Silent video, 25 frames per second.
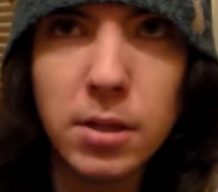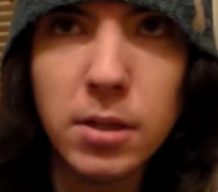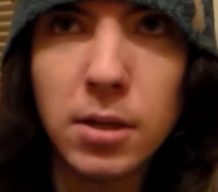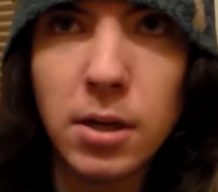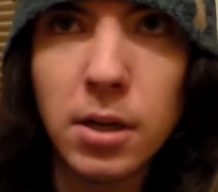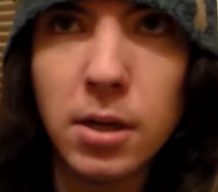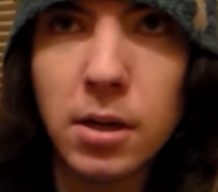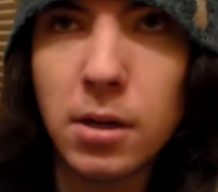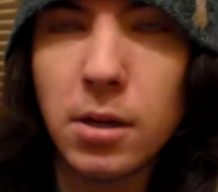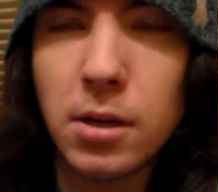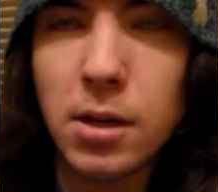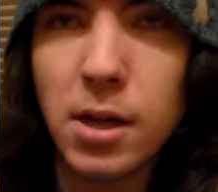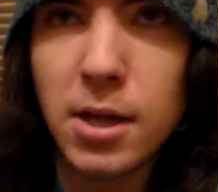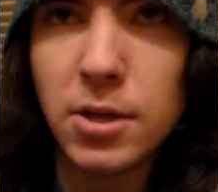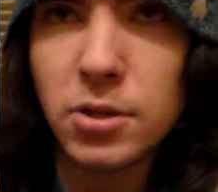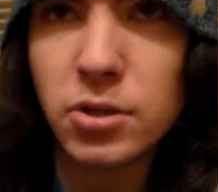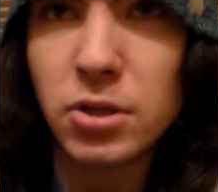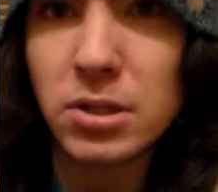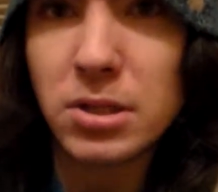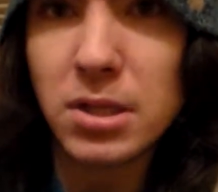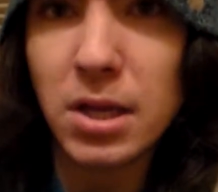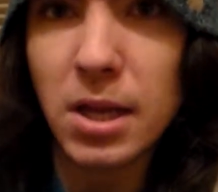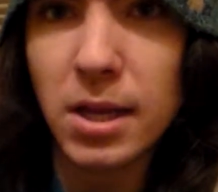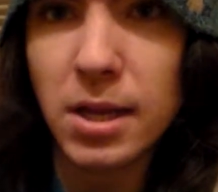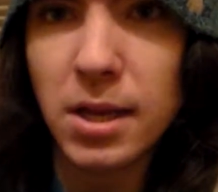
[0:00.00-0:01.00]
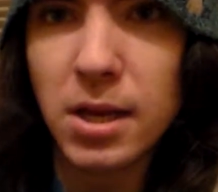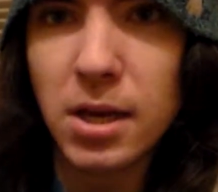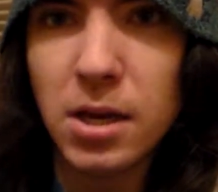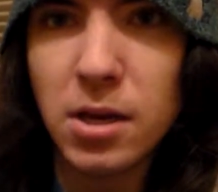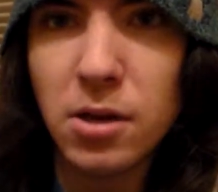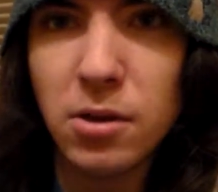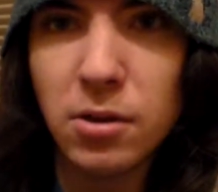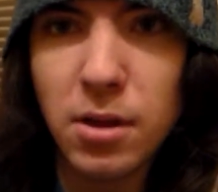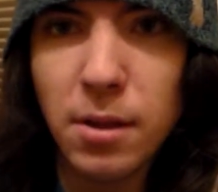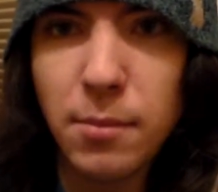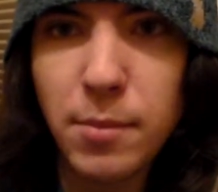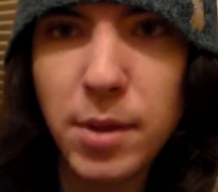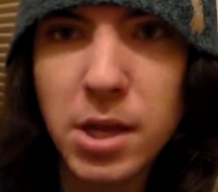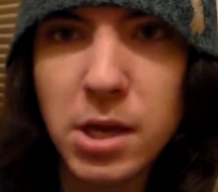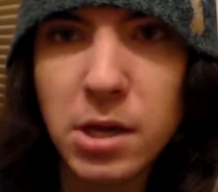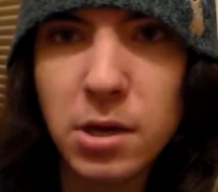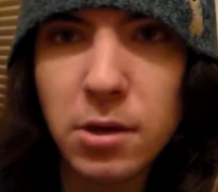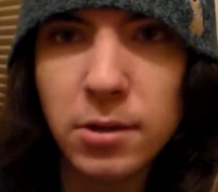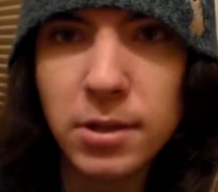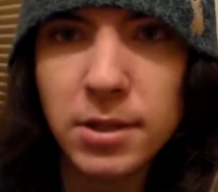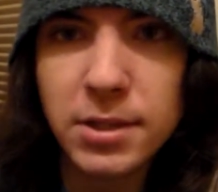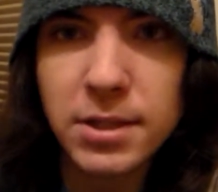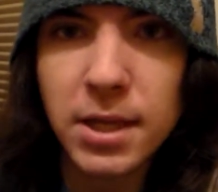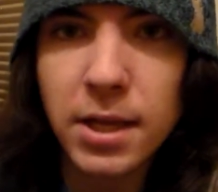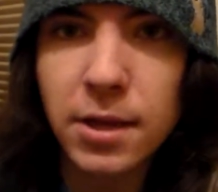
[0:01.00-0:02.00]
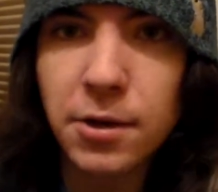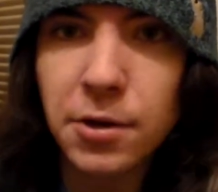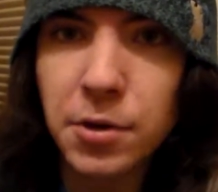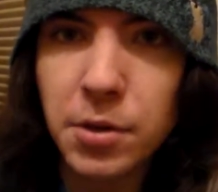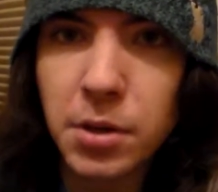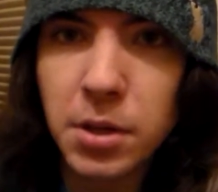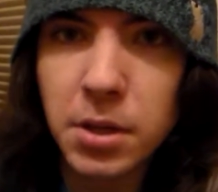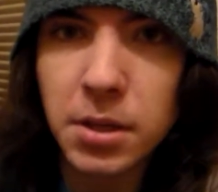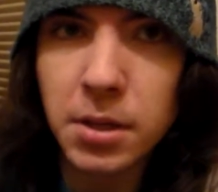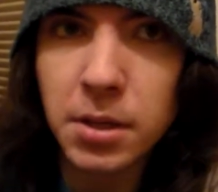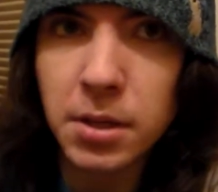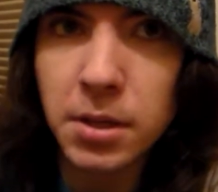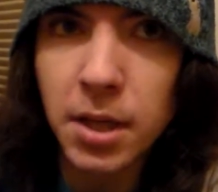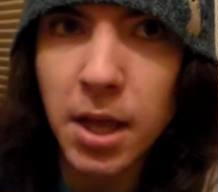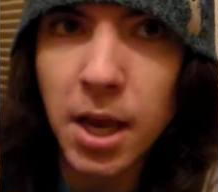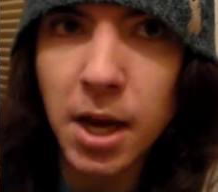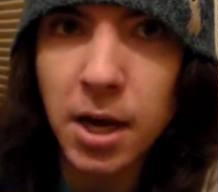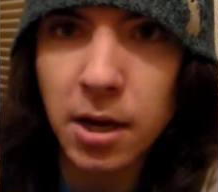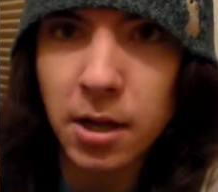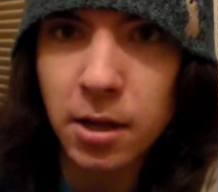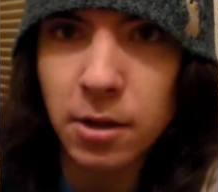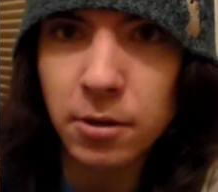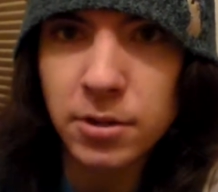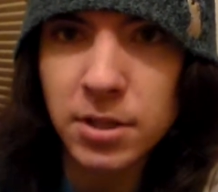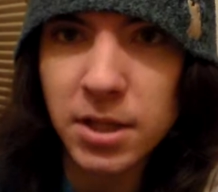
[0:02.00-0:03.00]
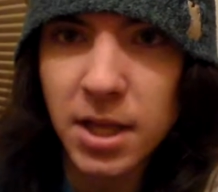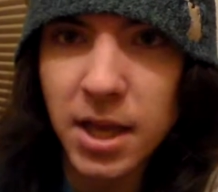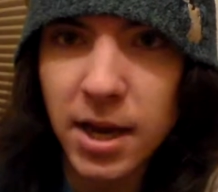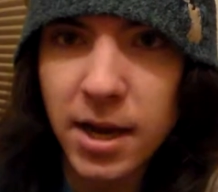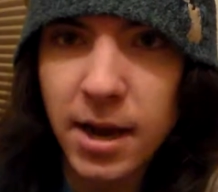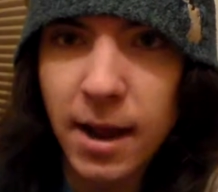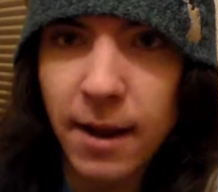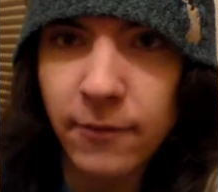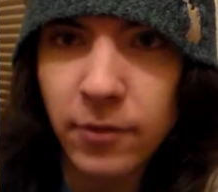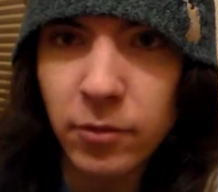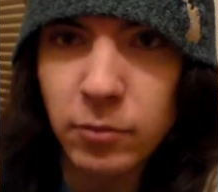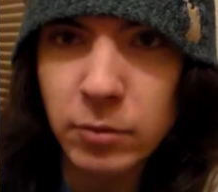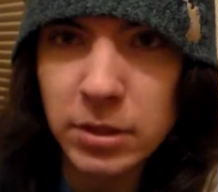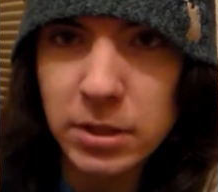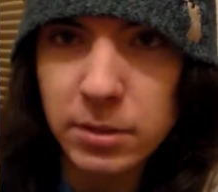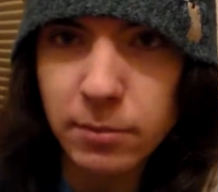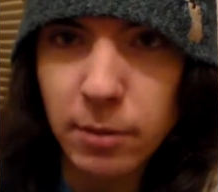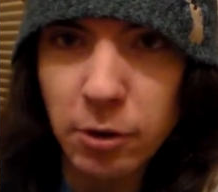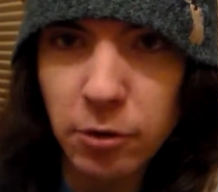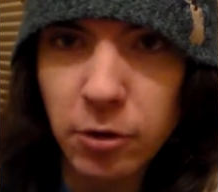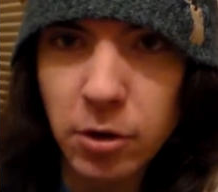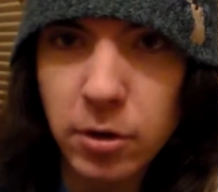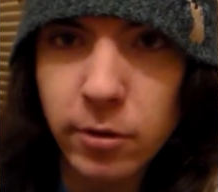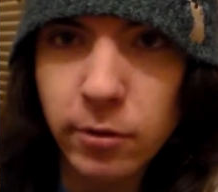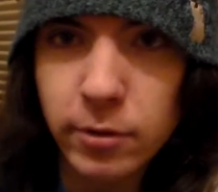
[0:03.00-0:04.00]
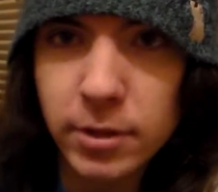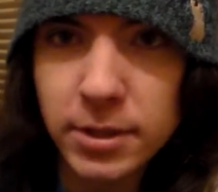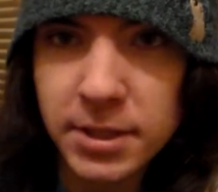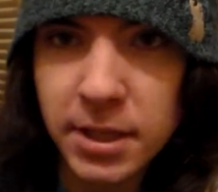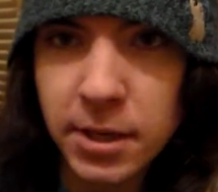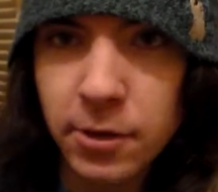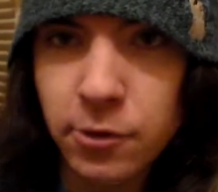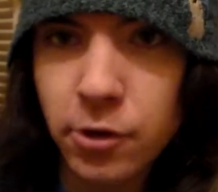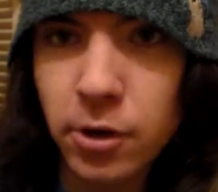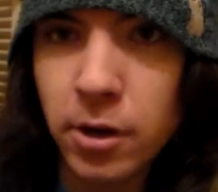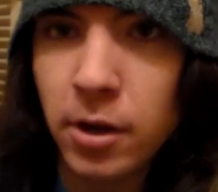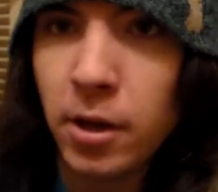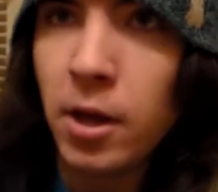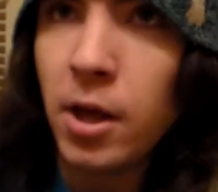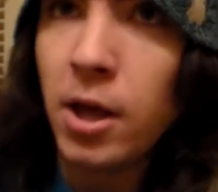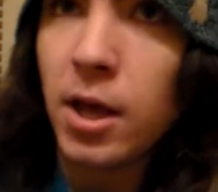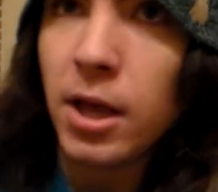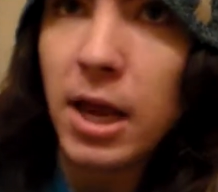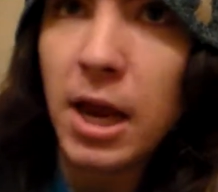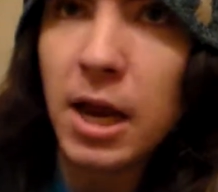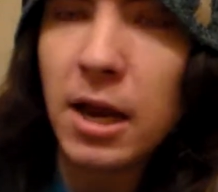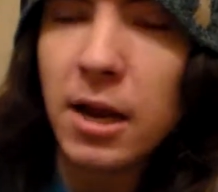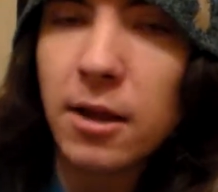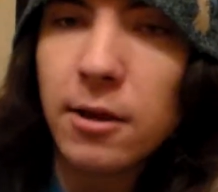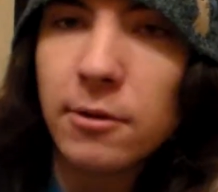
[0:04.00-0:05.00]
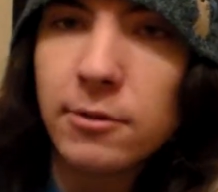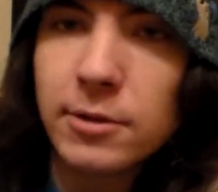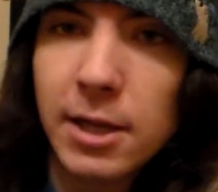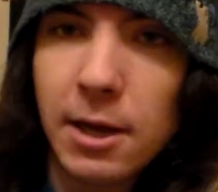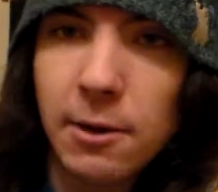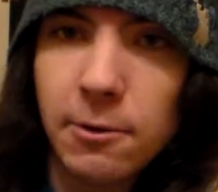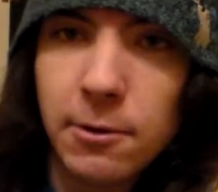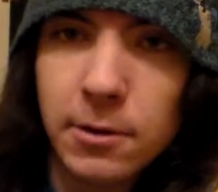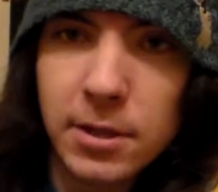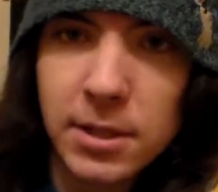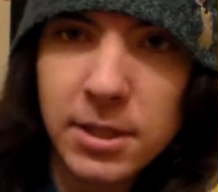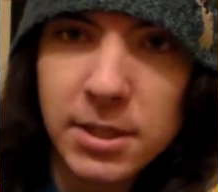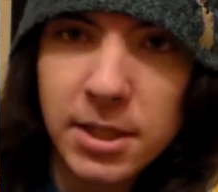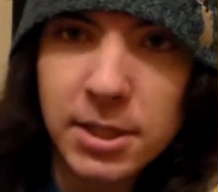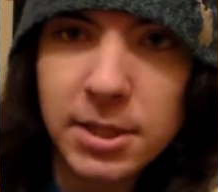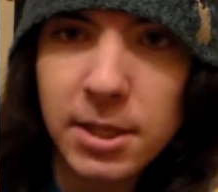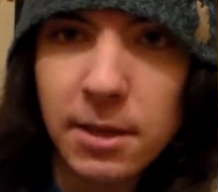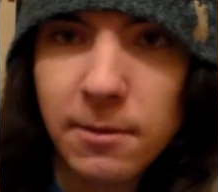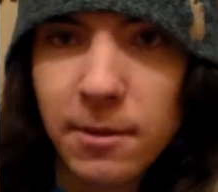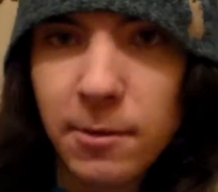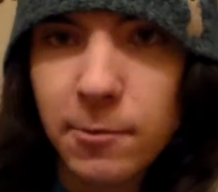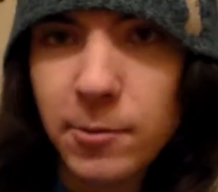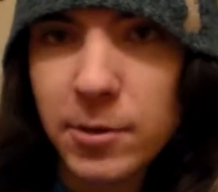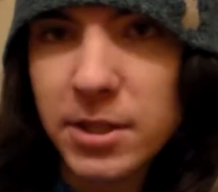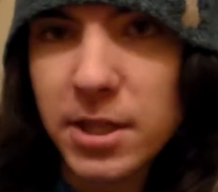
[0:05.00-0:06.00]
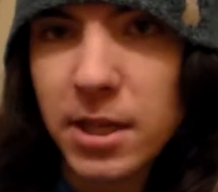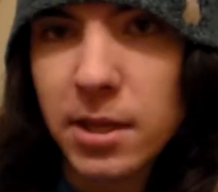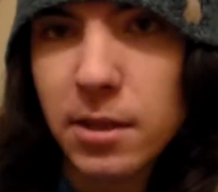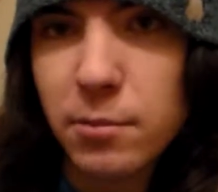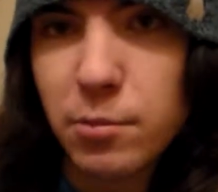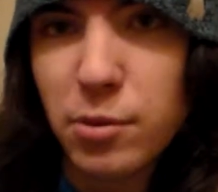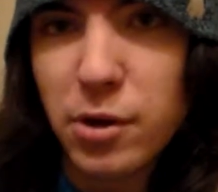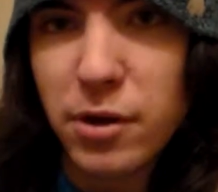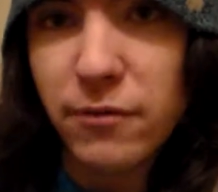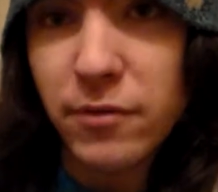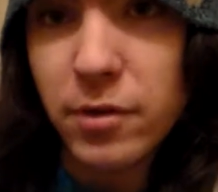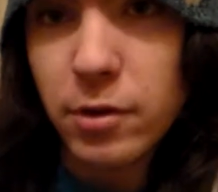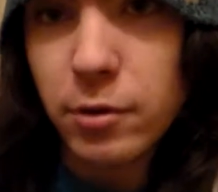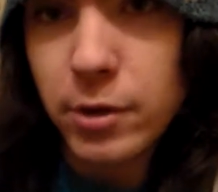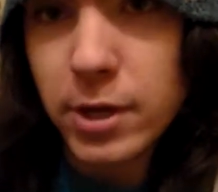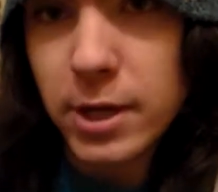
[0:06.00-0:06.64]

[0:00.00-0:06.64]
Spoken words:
Ezra's like, "Can you let me in on the secret?" And Kanan goes, "Kid, everyone's about to know the secret." Kanan goes out, and this is something we see in the preview.